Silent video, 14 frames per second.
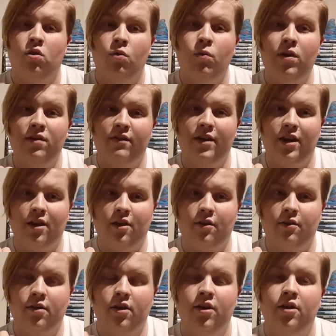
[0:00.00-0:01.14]
one
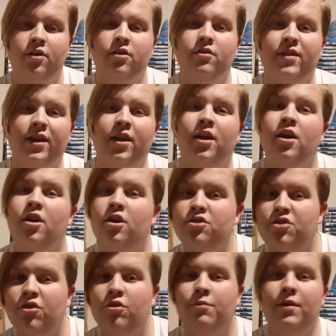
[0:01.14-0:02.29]
video using
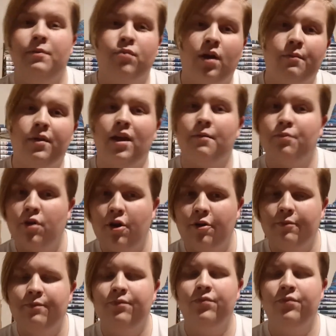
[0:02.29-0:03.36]
Adobe Premiere Pro,